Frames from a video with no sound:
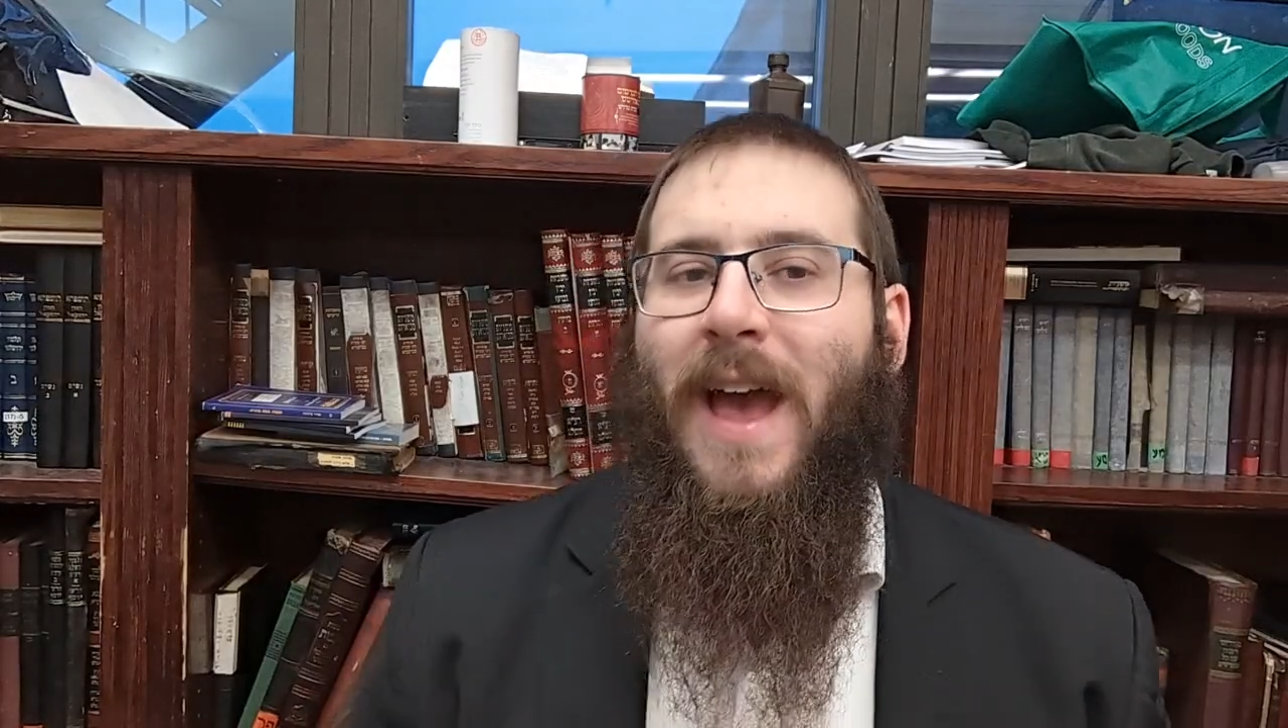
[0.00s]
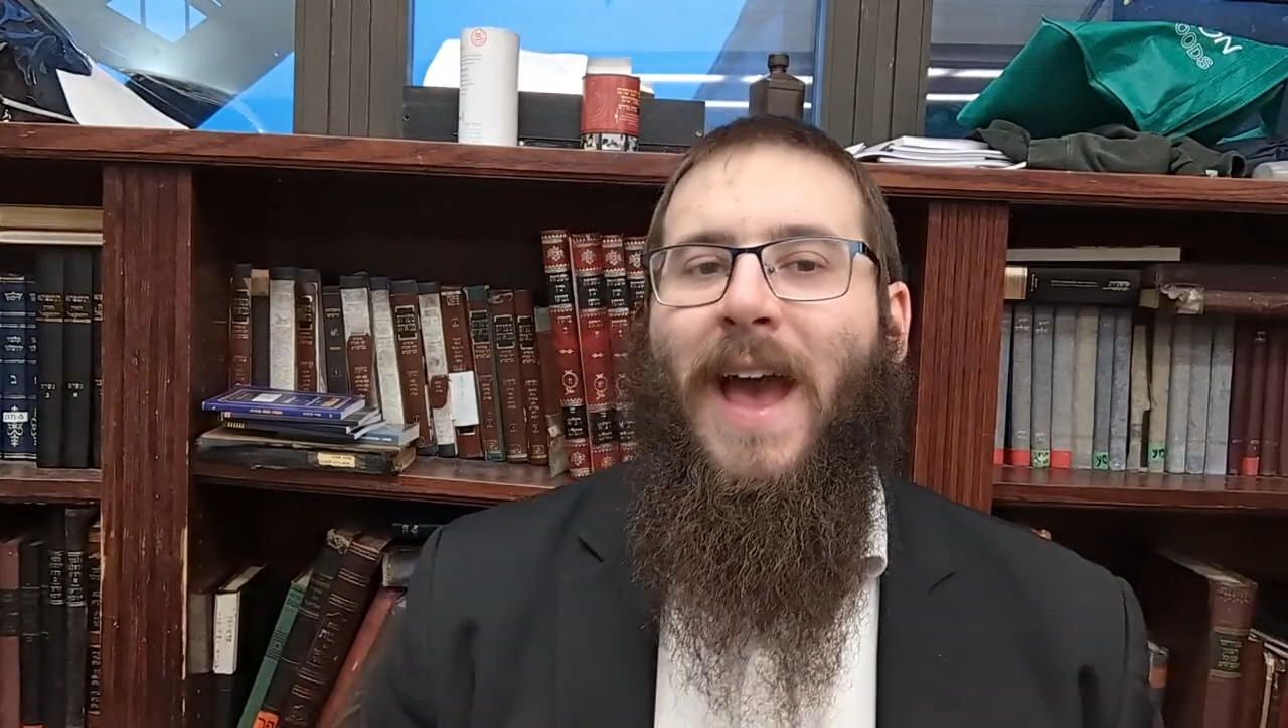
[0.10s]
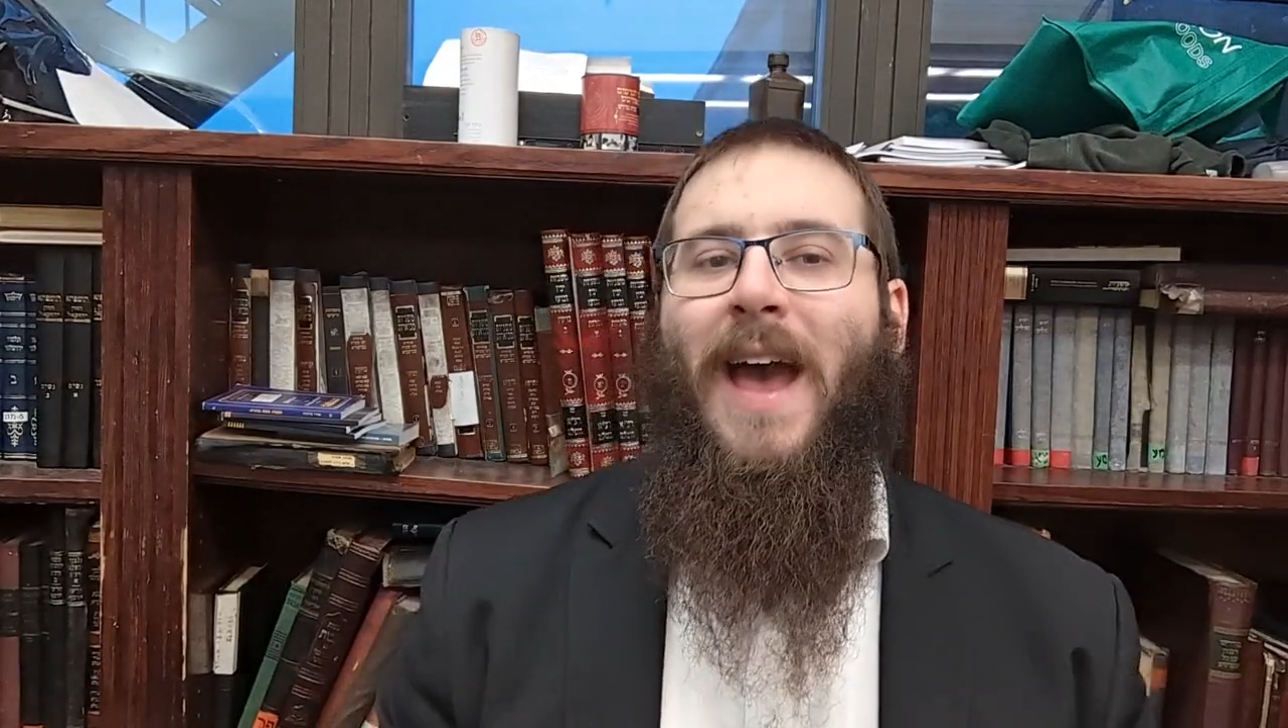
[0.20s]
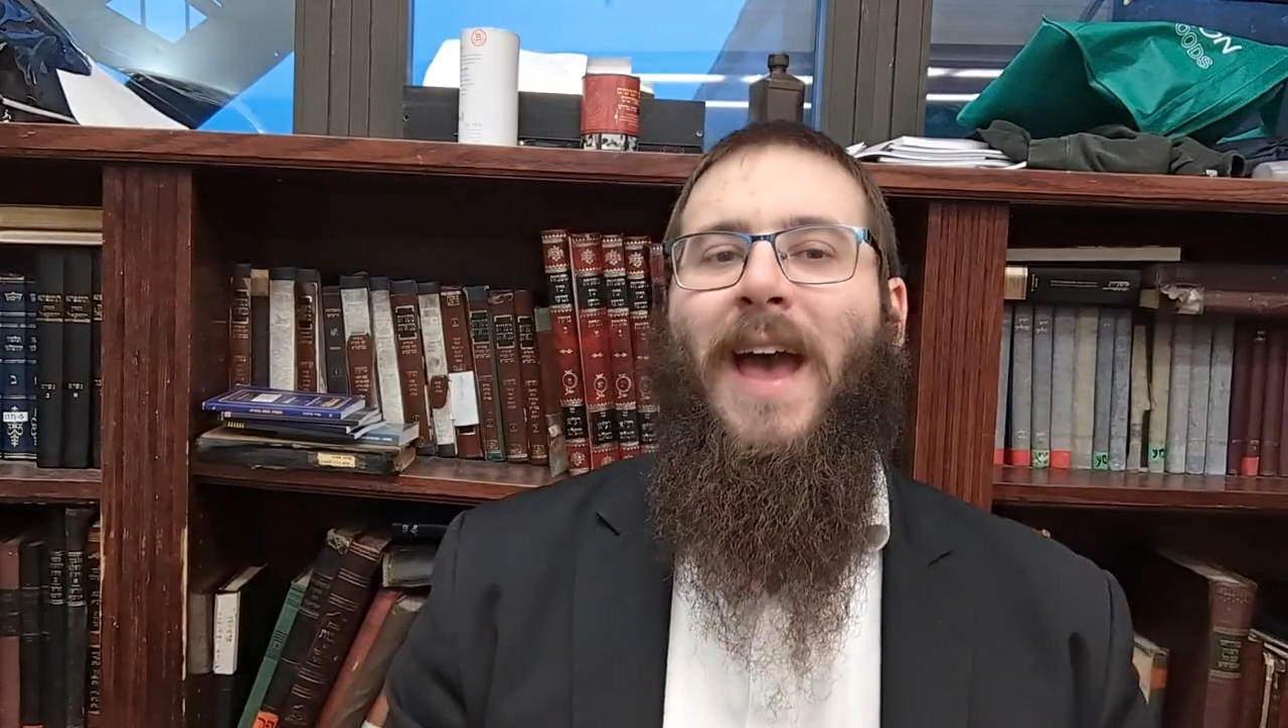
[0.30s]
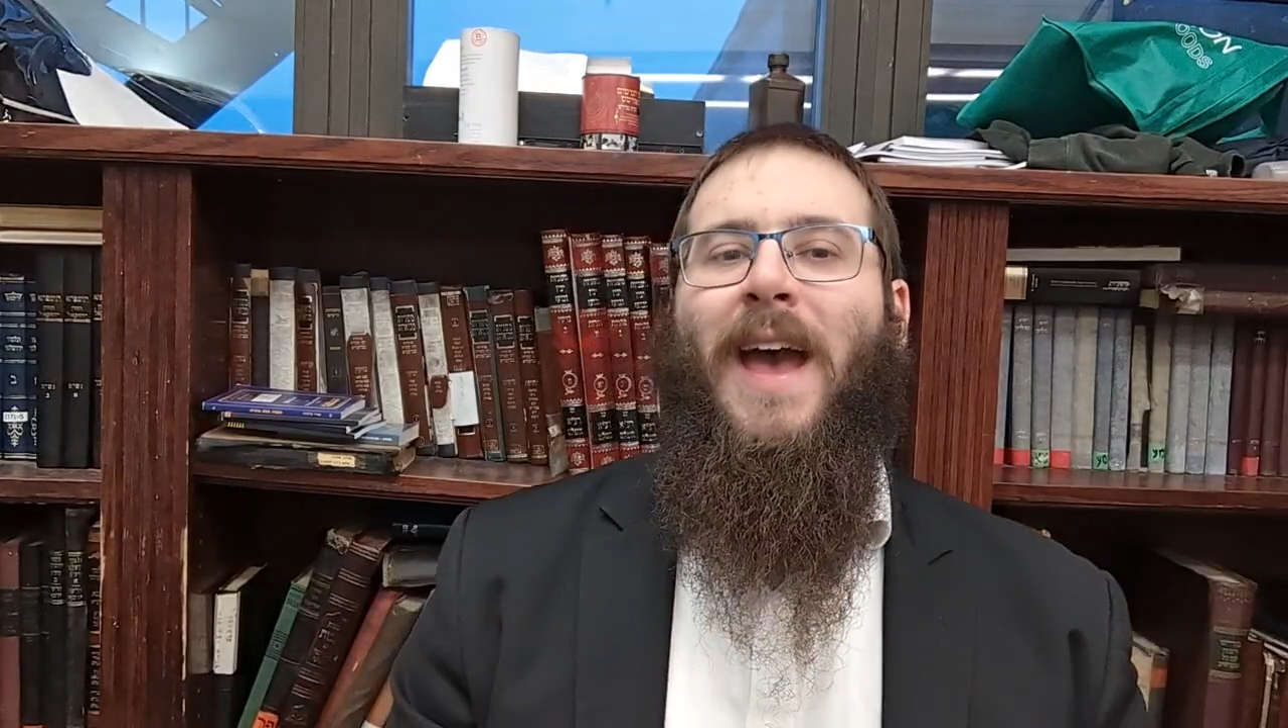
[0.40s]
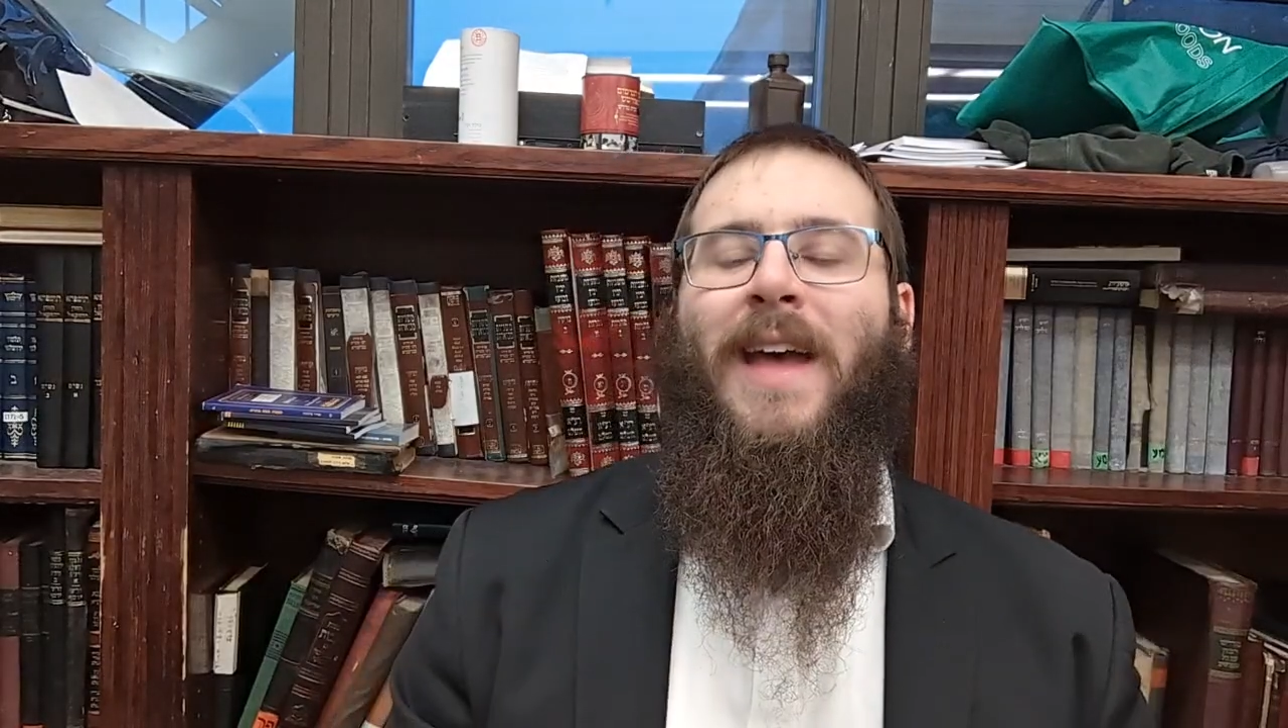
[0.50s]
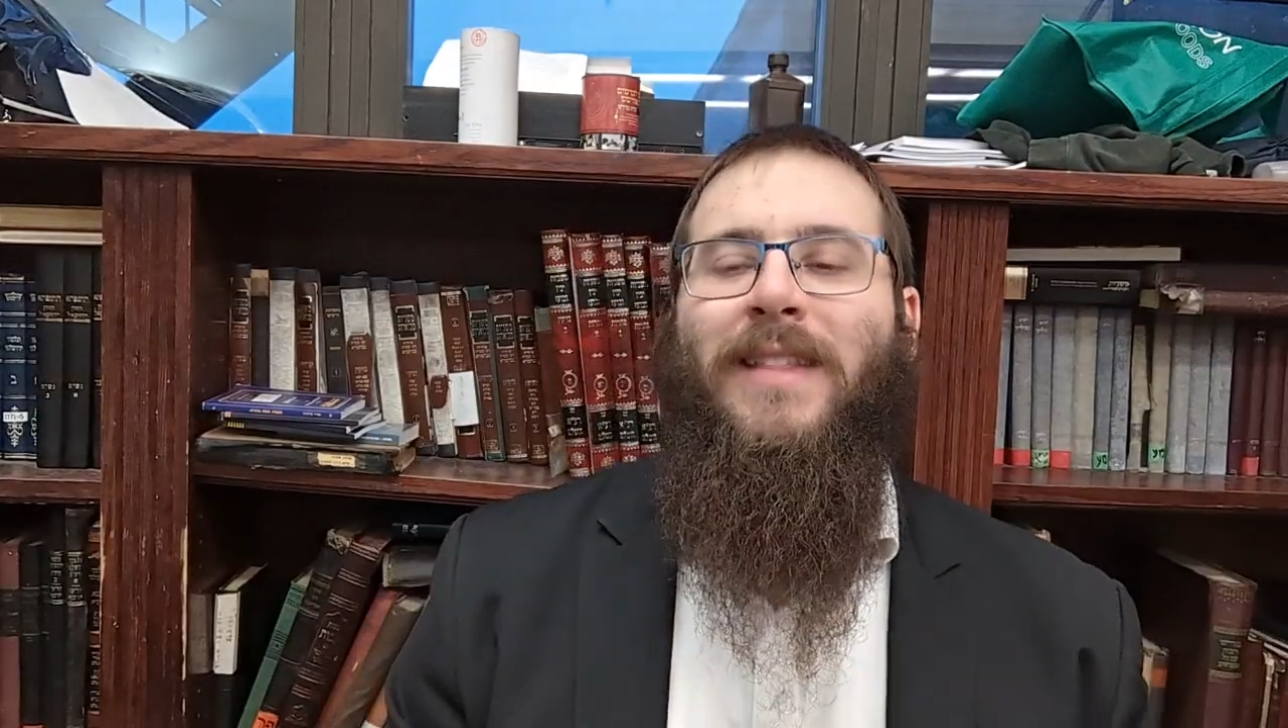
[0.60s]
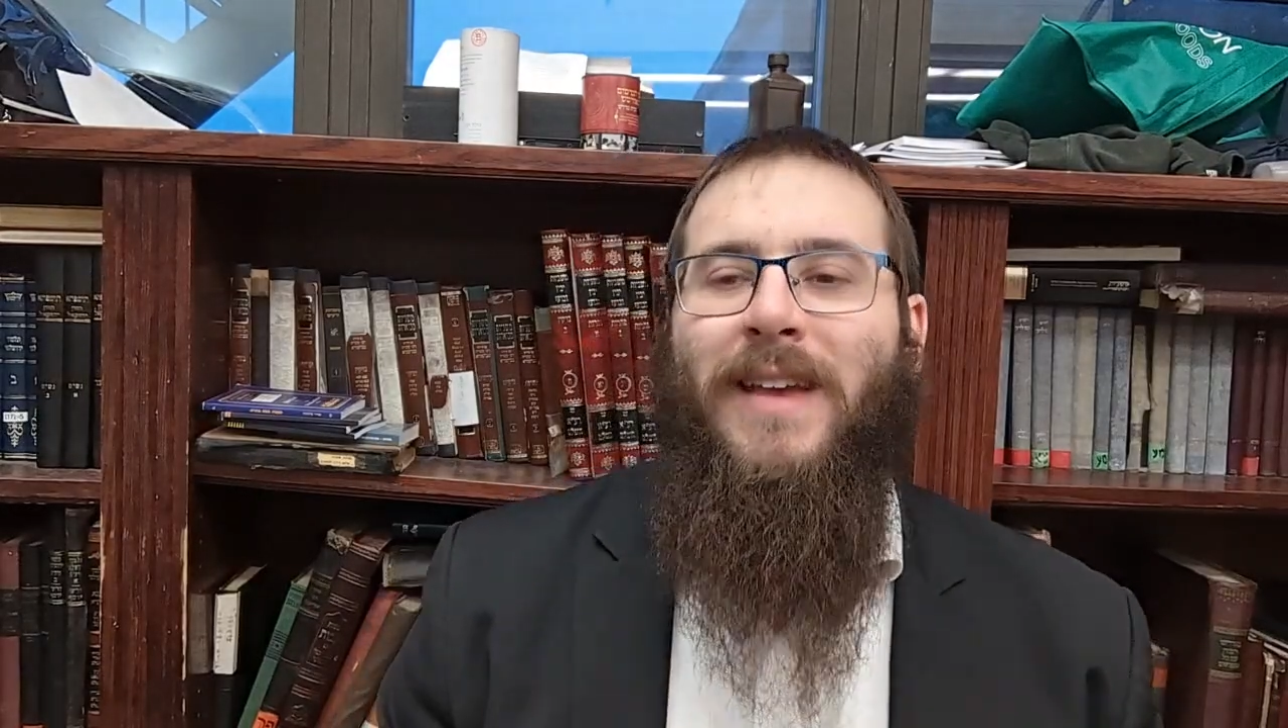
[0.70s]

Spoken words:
and